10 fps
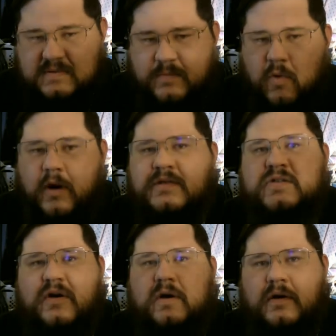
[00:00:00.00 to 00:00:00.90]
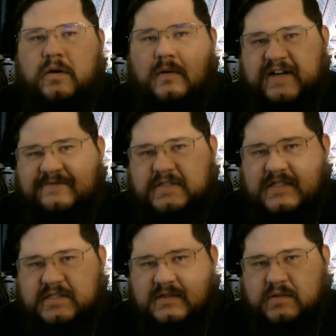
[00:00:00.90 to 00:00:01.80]
more historical
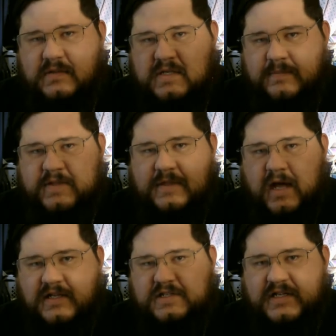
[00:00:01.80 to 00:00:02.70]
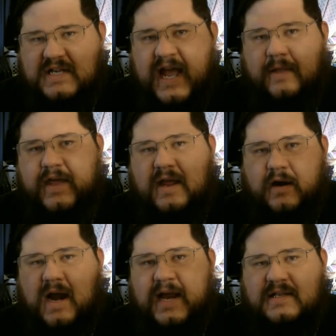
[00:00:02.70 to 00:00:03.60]
reference to the mythologies and how they
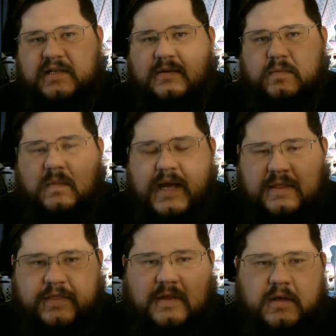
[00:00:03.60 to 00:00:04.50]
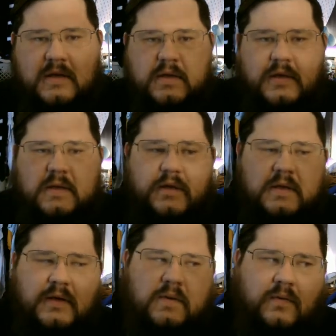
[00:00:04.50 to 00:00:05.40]
interacted with
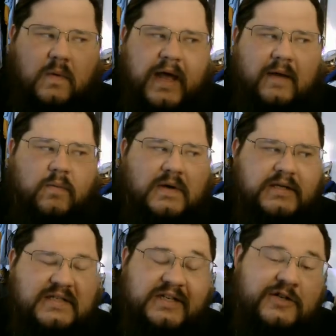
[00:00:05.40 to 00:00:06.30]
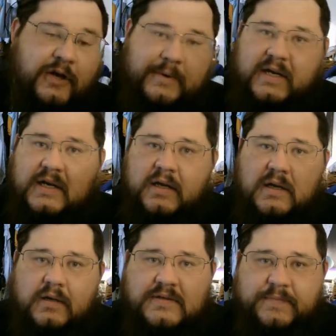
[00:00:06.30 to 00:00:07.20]
what was interpreted
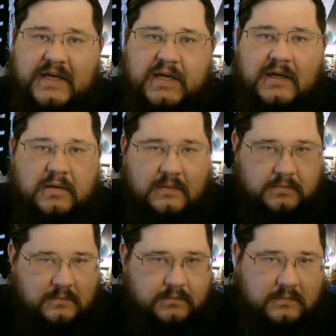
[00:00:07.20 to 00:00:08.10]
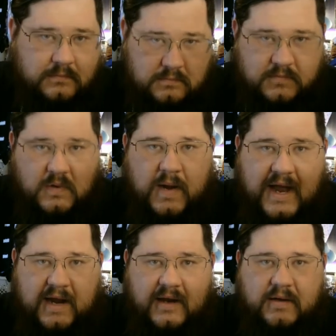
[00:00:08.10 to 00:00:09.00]
to be the
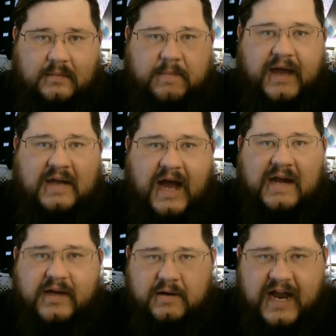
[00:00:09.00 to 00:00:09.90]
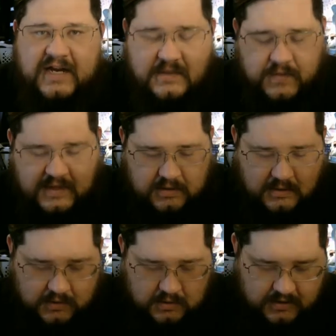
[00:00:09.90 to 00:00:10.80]
way mankind interacted with it.
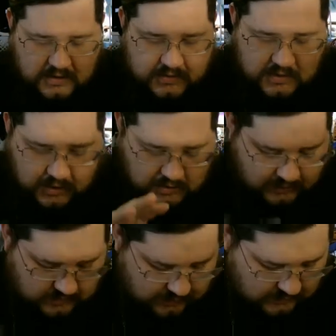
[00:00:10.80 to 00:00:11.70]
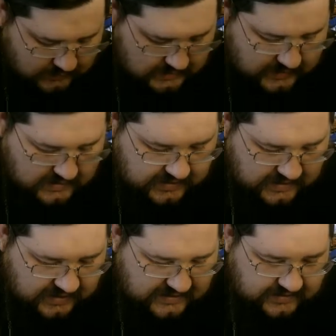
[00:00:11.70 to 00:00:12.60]
So
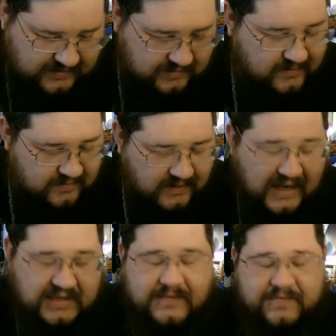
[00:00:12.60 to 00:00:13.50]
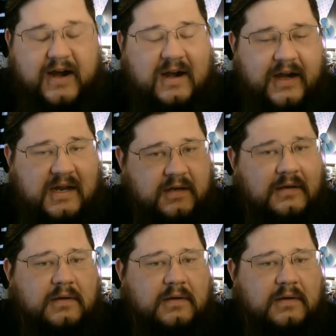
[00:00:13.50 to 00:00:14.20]
it's very